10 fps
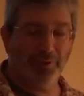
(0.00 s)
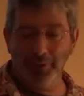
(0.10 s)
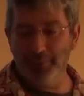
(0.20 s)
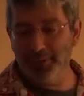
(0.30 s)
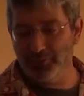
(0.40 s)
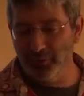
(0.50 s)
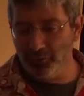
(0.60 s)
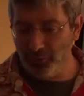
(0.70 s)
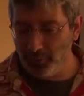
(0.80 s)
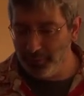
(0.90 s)
very much
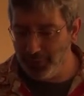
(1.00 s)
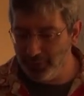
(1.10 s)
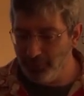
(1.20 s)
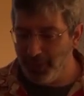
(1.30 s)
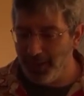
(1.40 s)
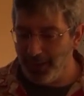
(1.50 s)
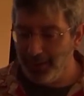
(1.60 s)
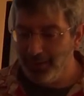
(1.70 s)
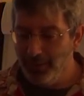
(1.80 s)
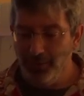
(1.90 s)
determined
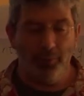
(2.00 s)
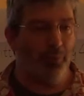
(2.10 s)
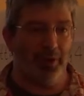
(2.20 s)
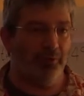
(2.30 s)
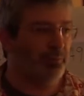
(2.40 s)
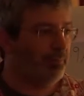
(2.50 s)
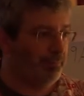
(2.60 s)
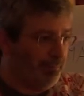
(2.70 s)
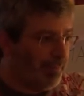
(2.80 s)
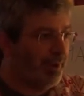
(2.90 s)
by what is
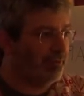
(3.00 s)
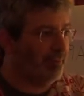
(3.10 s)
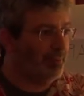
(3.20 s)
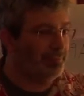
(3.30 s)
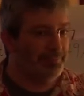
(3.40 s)
possible,